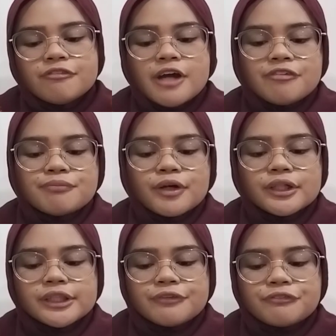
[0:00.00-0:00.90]
We have
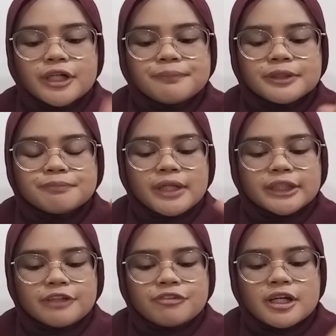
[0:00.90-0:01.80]
more than one
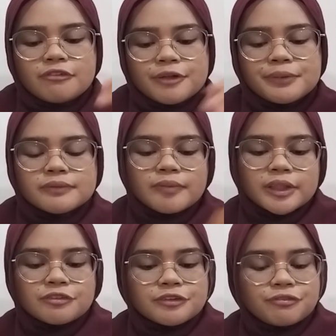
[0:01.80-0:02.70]
perspective. One
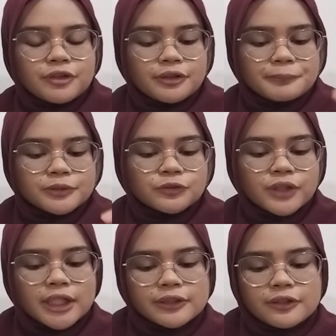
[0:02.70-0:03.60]
perspective is from
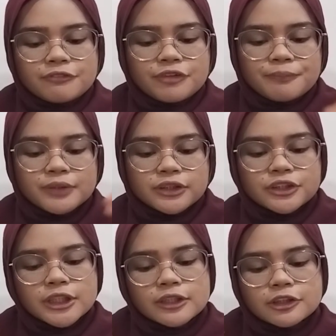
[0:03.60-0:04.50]
Sukarno, from the
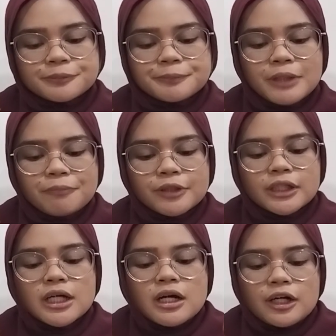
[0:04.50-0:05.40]
social groups,
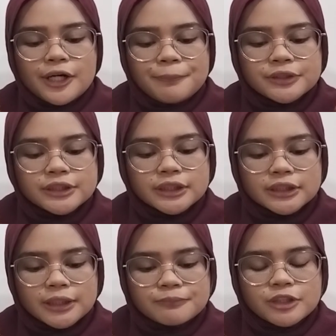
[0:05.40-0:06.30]
public, or
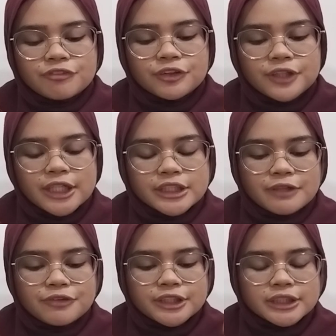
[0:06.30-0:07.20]
opposition teams of
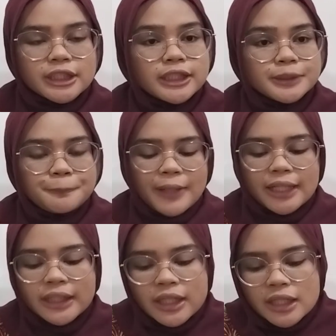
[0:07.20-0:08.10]
Indonesia, which is Japan.